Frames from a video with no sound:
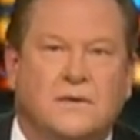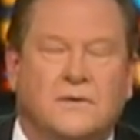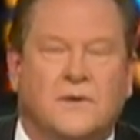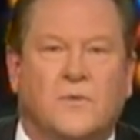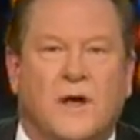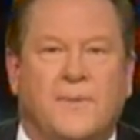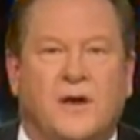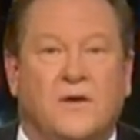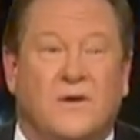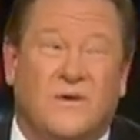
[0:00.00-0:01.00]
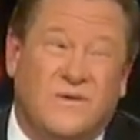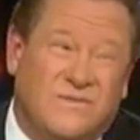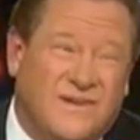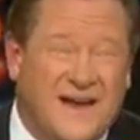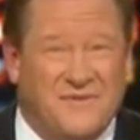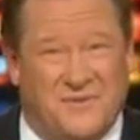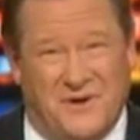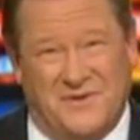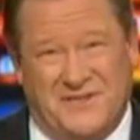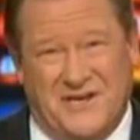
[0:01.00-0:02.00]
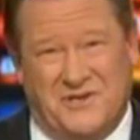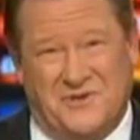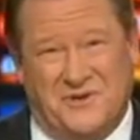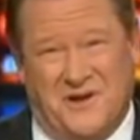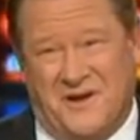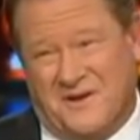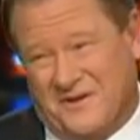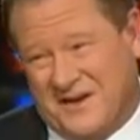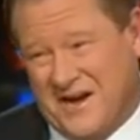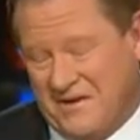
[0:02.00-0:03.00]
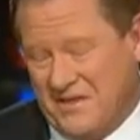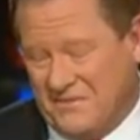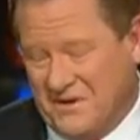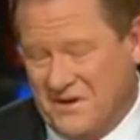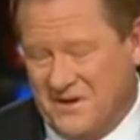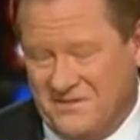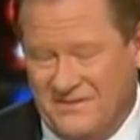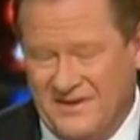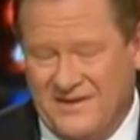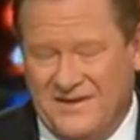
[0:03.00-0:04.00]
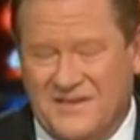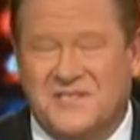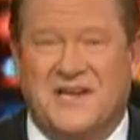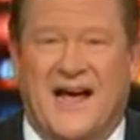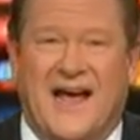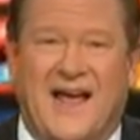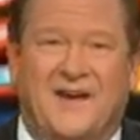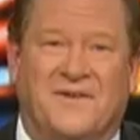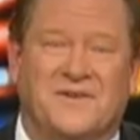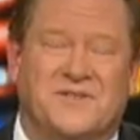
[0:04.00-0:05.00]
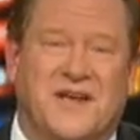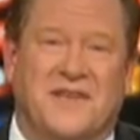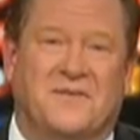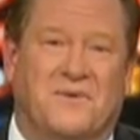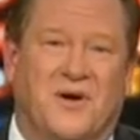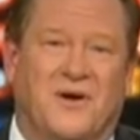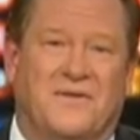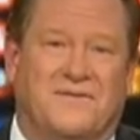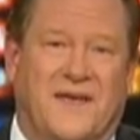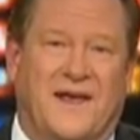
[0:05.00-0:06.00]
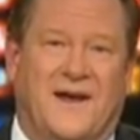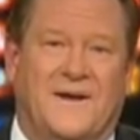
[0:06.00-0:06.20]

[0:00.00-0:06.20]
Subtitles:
to the women who have the wrong T-shirt on or carry the wrong sign or say the wrong thing.